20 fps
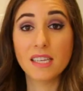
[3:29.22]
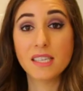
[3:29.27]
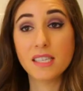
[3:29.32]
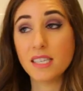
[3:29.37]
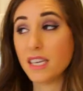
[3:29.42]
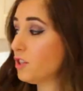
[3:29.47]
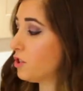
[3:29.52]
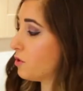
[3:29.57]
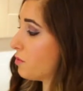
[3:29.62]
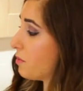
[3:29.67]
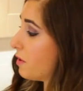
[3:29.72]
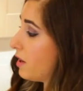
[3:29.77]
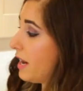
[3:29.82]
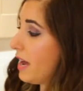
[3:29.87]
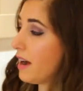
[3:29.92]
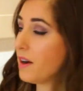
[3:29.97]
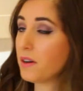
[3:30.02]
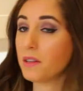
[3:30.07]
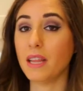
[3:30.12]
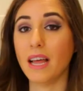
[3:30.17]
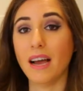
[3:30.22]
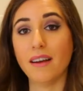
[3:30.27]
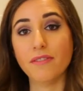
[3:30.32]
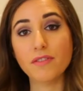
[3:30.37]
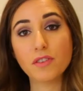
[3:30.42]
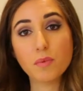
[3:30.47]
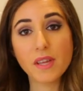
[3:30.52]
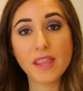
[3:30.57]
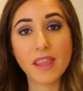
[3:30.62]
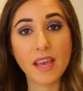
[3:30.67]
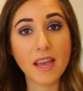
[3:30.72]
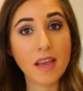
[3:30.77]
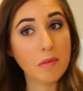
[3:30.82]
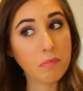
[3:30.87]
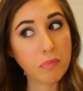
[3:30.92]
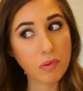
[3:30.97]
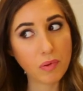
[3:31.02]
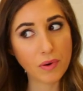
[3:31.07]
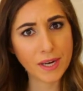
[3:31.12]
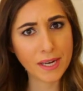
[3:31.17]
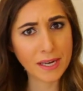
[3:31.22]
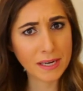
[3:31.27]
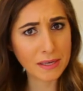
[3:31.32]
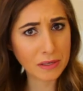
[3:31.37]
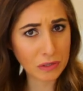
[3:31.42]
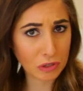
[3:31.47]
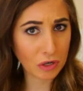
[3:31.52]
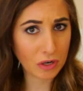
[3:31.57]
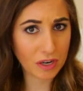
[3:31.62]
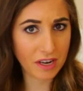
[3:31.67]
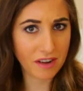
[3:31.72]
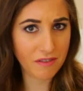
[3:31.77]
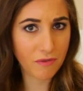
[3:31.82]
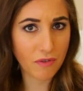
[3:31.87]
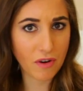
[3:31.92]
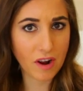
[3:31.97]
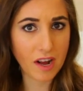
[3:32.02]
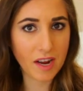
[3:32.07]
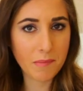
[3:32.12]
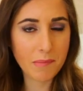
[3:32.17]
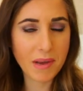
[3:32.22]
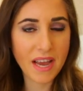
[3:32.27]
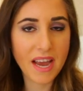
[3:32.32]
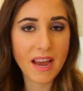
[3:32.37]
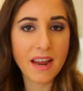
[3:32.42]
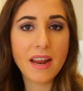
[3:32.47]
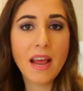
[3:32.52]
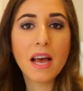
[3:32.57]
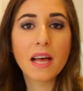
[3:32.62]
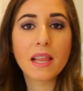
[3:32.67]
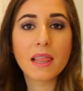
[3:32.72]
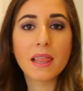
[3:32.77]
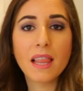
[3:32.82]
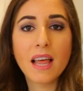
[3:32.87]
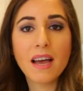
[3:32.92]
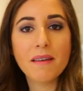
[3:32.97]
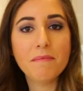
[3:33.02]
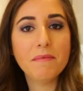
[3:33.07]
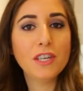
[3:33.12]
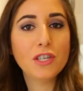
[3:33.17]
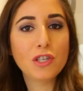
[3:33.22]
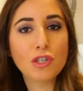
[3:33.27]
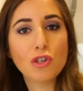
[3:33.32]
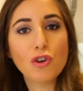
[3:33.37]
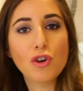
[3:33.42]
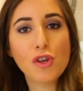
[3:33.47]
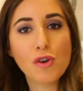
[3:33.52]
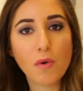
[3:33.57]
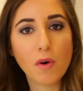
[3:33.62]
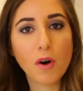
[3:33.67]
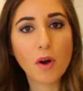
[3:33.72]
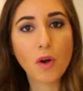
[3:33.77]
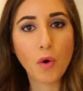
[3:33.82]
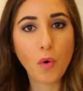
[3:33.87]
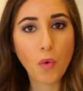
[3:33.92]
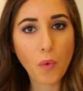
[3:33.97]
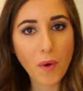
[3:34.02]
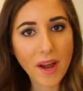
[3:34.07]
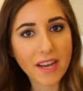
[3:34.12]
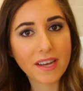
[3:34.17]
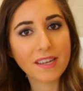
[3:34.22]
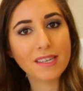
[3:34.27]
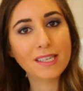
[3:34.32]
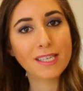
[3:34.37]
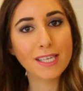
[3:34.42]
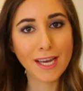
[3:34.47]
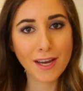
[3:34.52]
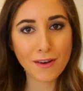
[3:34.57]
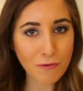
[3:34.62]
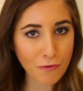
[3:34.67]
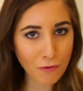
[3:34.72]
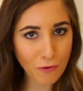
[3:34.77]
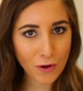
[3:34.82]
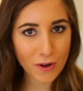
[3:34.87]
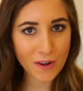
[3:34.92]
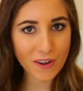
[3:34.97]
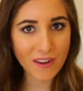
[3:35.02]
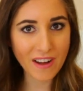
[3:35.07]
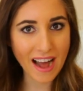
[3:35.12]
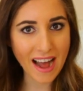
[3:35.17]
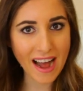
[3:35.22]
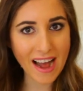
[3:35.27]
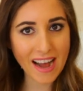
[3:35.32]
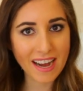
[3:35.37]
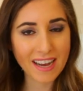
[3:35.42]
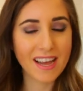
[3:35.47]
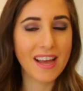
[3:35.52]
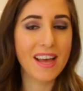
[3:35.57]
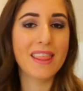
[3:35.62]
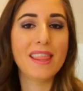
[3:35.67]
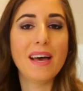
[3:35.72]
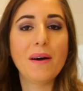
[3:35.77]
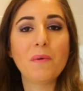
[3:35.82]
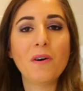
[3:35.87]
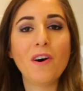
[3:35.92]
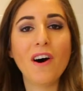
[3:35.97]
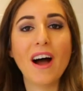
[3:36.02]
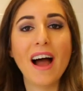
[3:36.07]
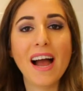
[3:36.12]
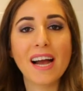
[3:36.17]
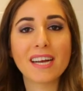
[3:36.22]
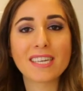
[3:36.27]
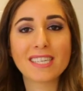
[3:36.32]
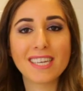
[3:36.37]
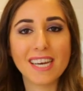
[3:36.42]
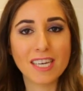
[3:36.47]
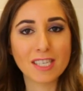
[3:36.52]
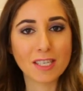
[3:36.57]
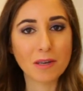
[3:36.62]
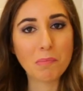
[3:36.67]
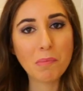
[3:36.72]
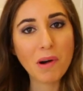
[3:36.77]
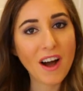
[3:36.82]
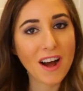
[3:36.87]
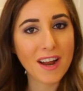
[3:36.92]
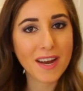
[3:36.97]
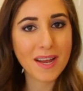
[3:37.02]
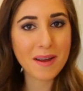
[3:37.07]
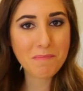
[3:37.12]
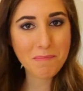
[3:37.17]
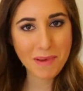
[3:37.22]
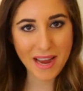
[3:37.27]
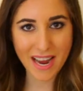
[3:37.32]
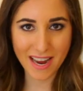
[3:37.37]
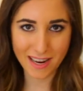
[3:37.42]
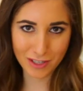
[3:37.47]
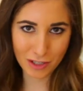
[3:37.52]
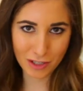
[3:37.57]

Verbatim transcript: Since we're now left with a pretty dirty frying pan, let me show you a quick tinfoil hack that will act as a pot and pan